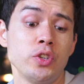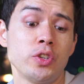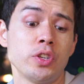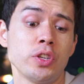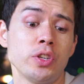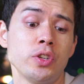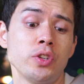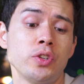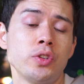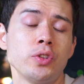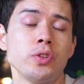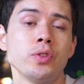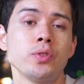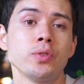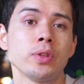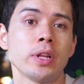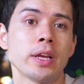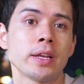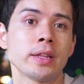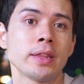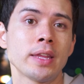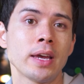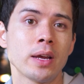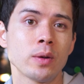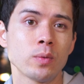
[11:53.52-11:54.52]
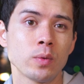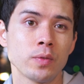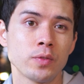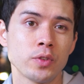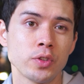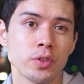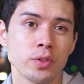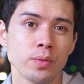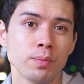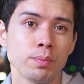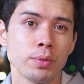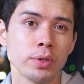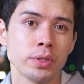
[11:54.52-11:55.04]
you can do like that with
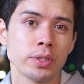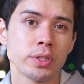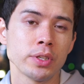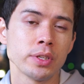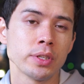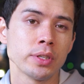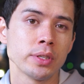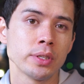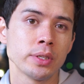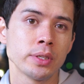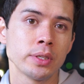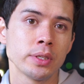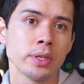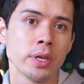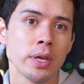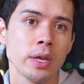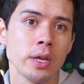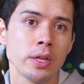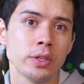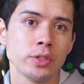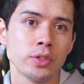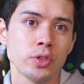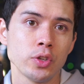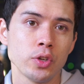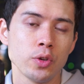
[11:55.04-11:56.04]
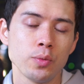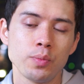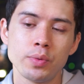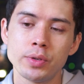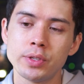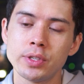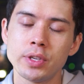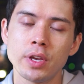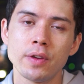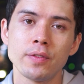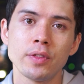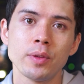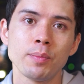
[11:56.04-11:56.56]
just some buttons to
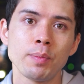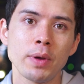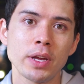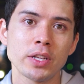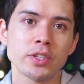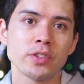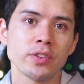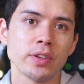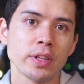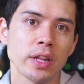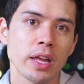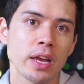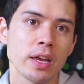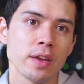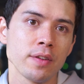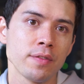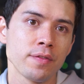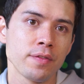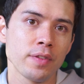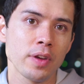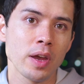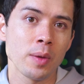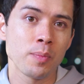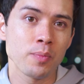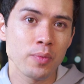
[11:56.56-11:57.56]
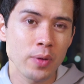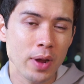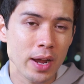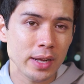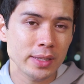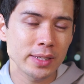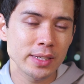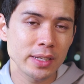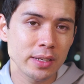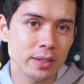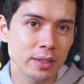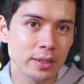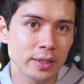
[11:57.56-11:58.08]
preserve the battery life. A
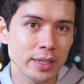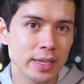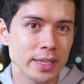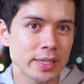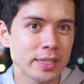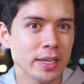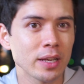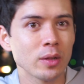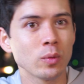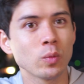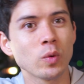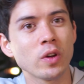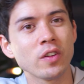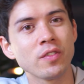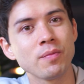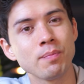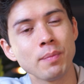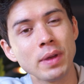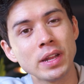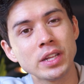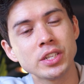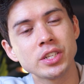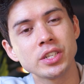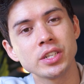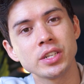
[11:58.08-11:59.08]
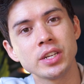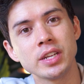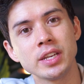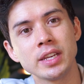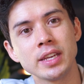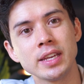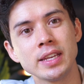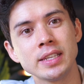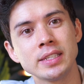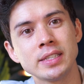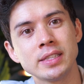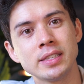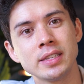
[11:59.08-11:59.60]
practical detail worth mentioning
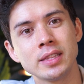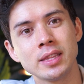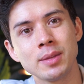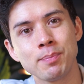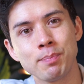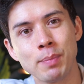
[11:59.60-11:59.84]
is that the